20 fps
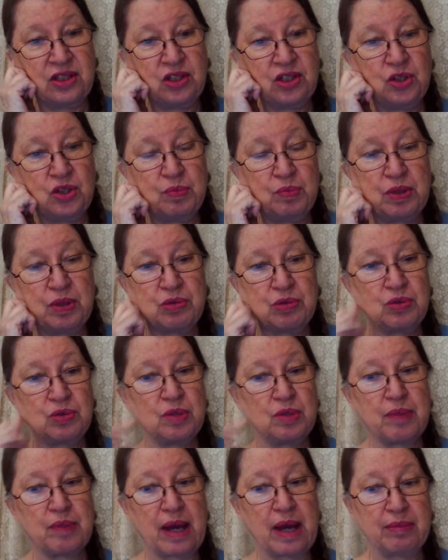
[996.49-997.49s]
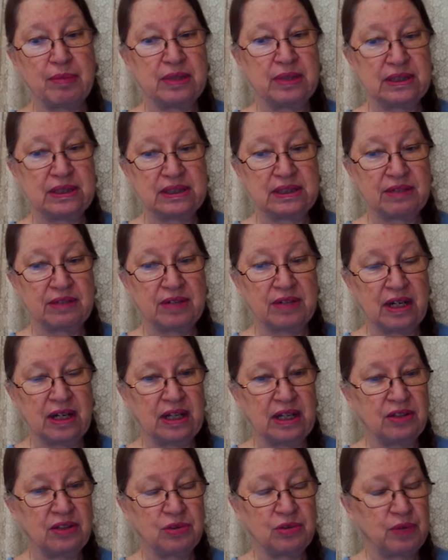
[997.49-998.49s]
you'd be through the Bible in
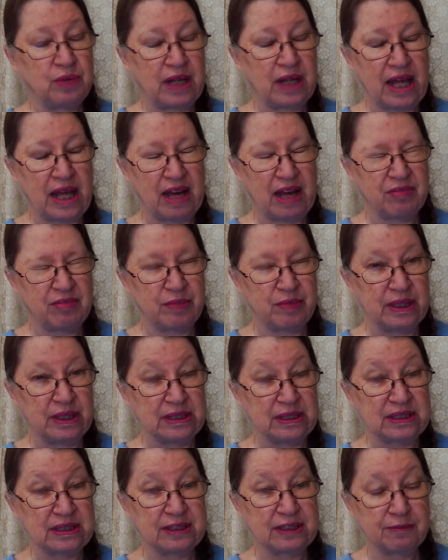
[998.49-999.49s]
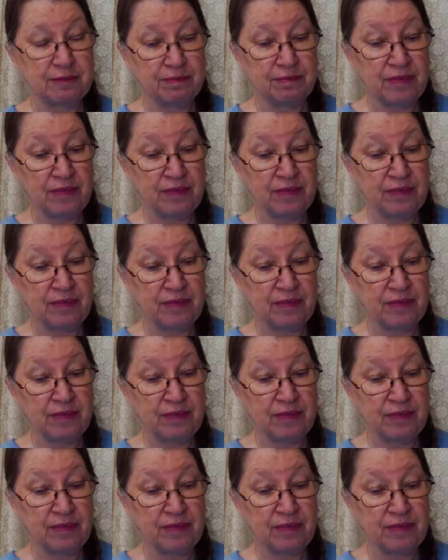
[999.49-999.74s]
3.5 months.